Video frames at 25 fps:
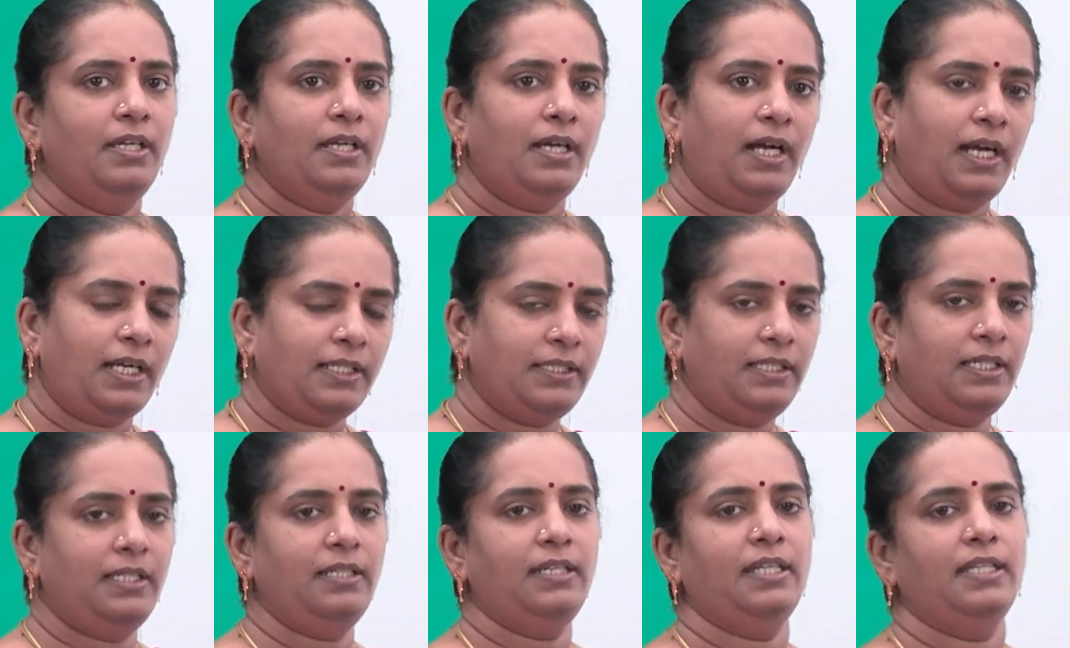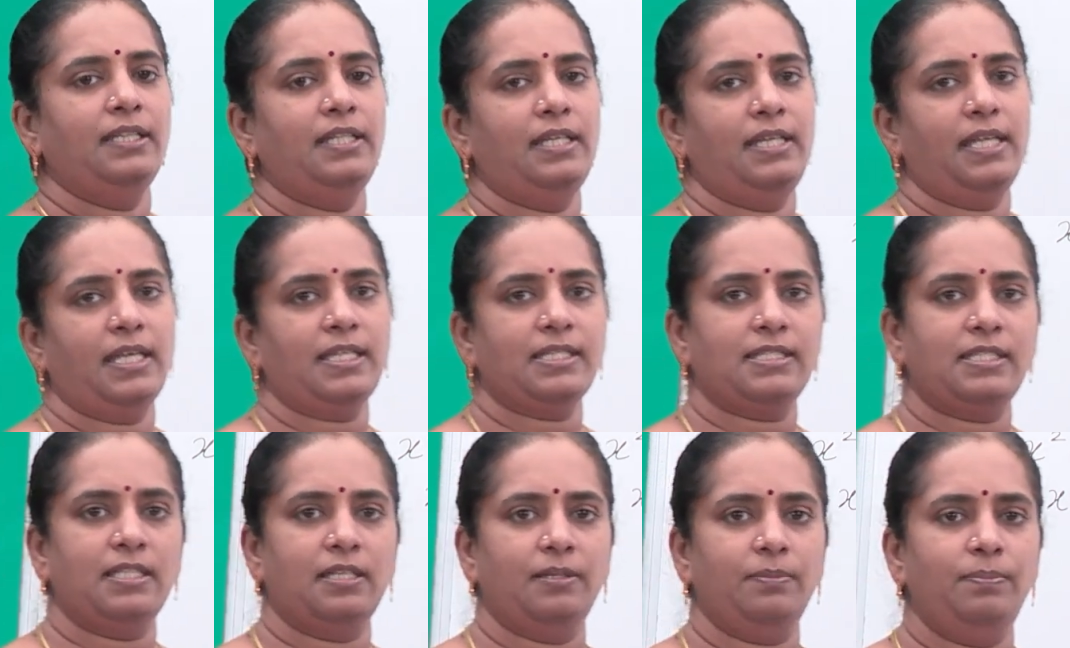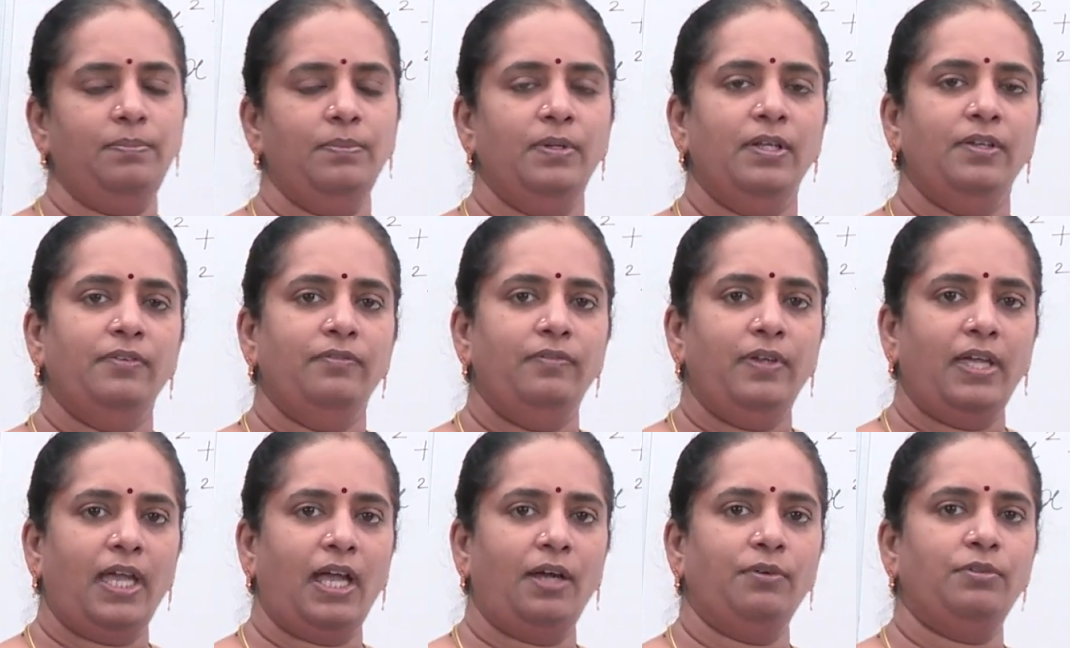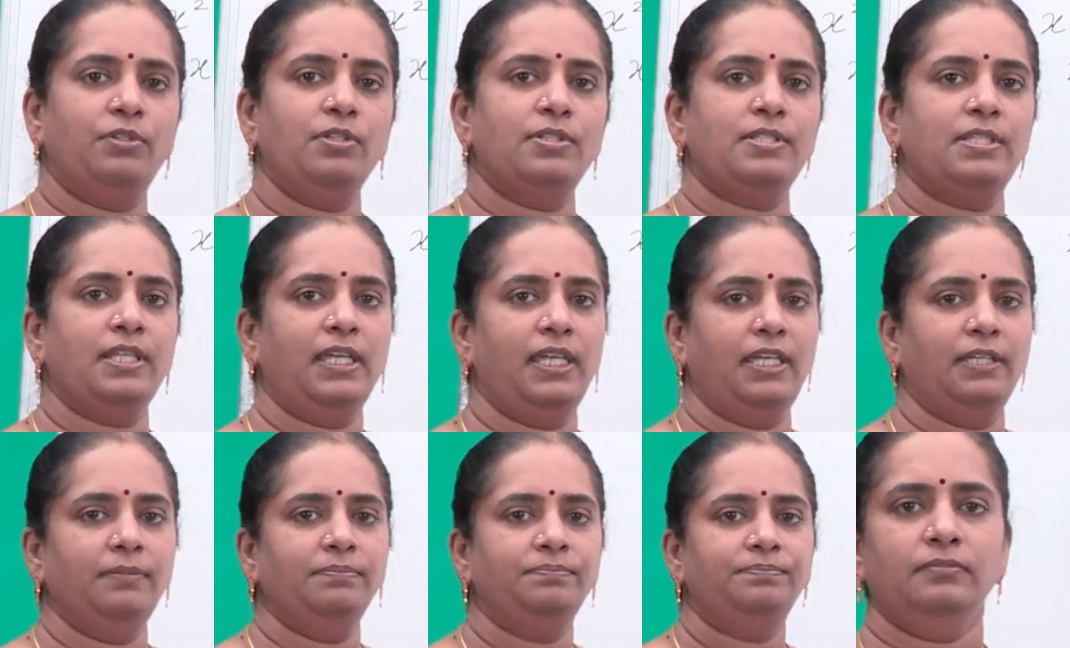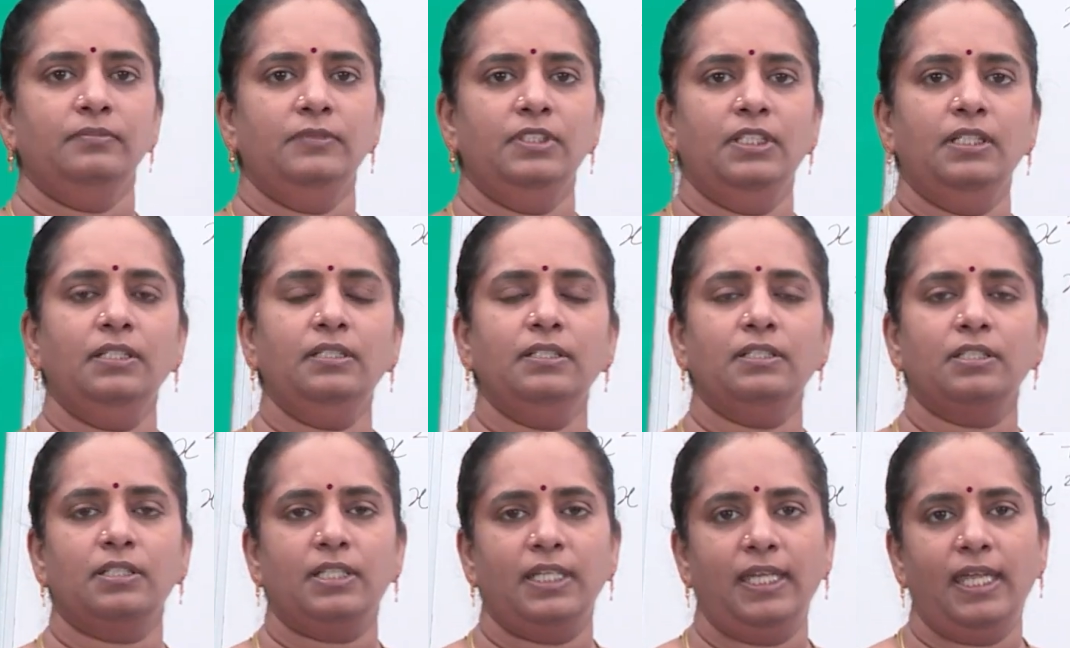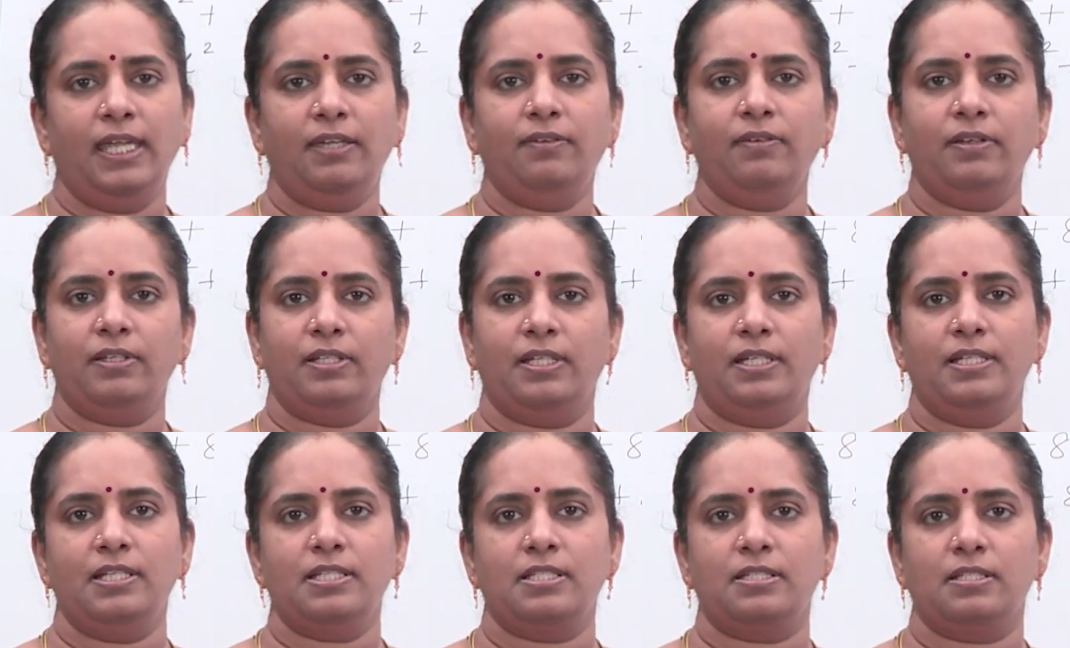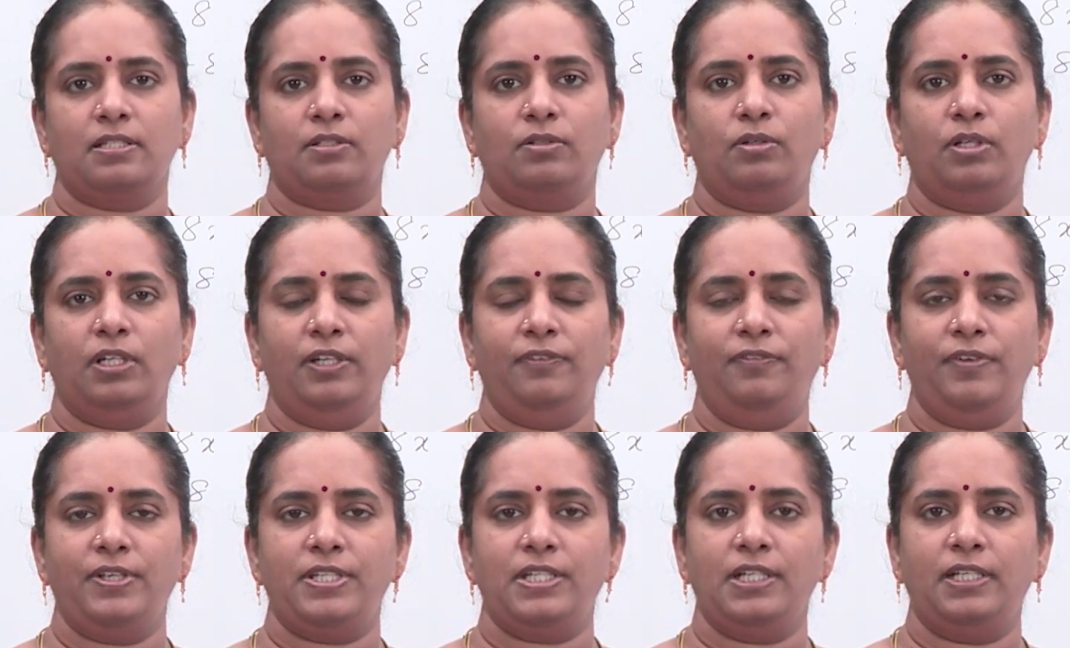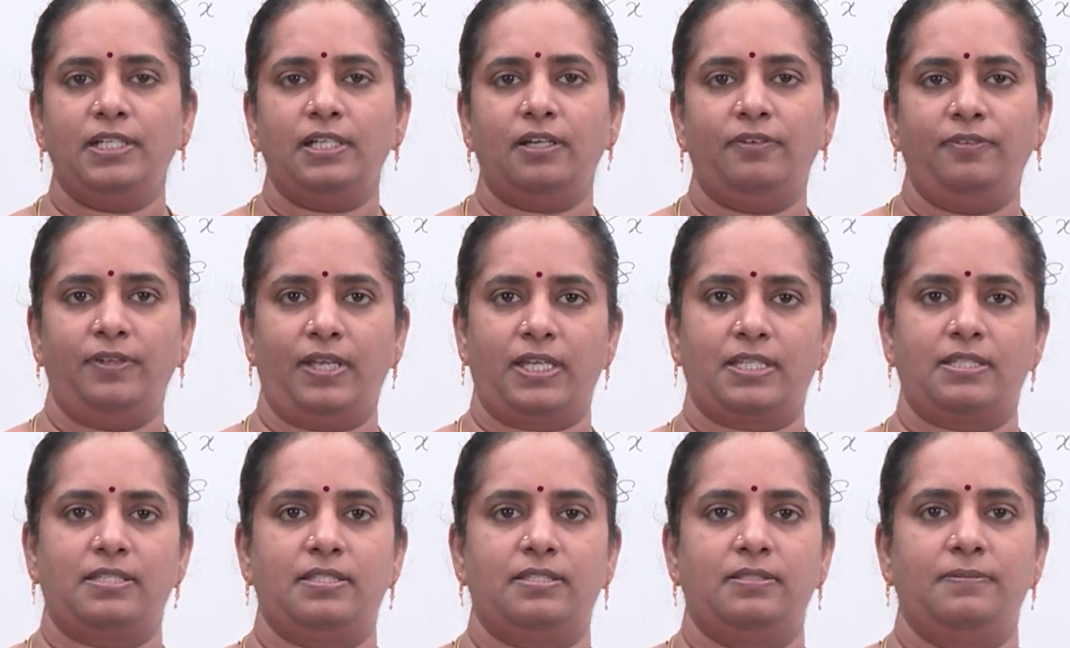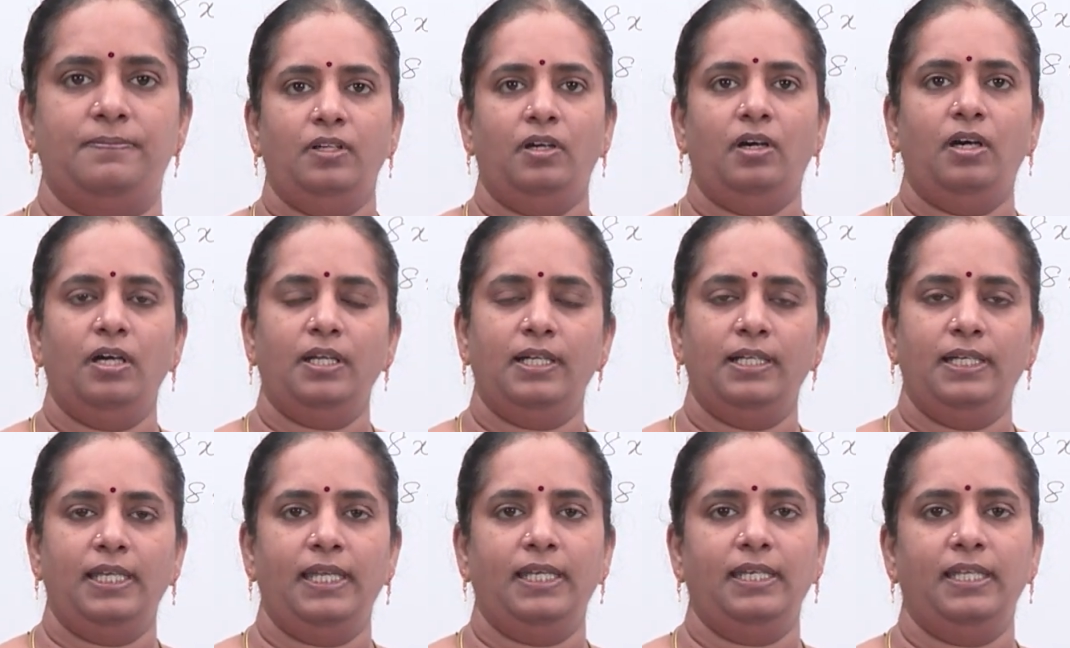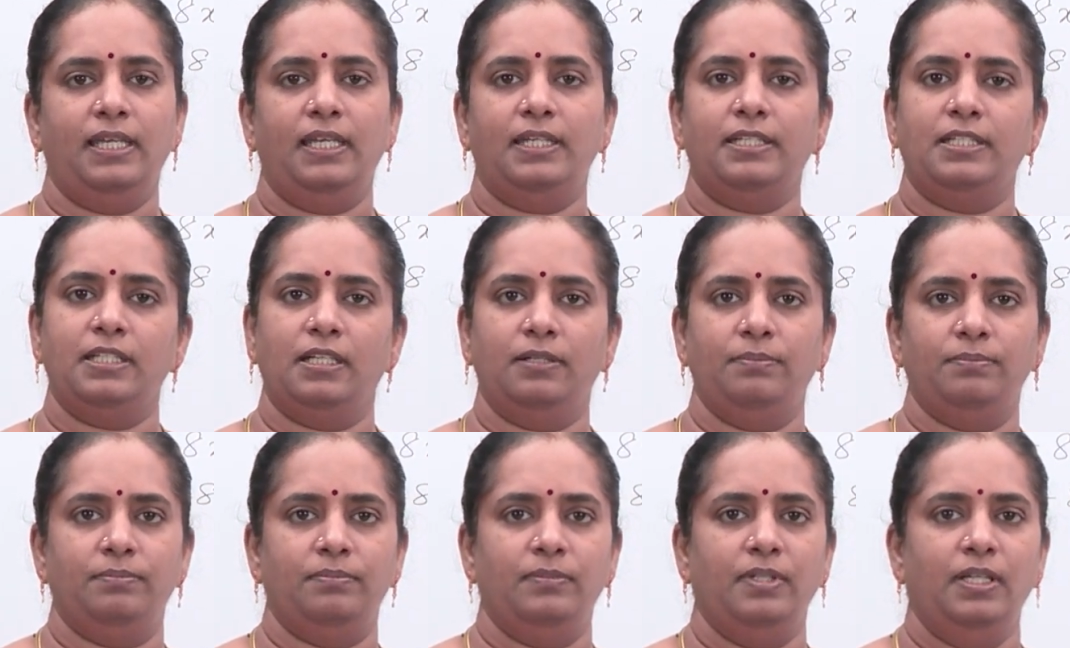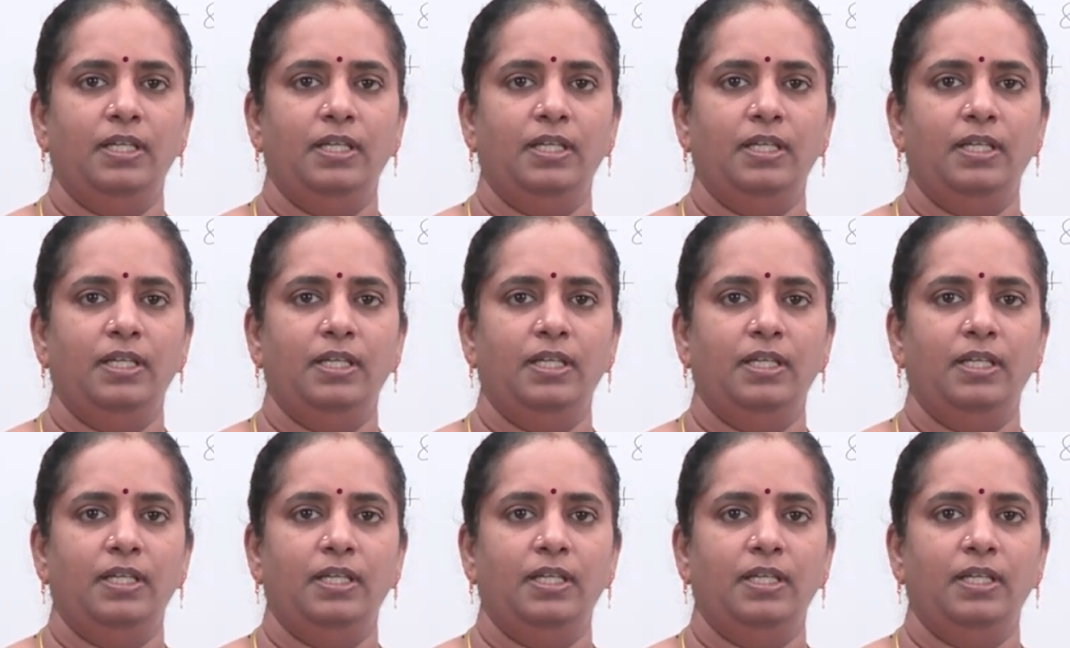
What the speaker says: And then in the next step we have to see the that is coefficient of x or linear term.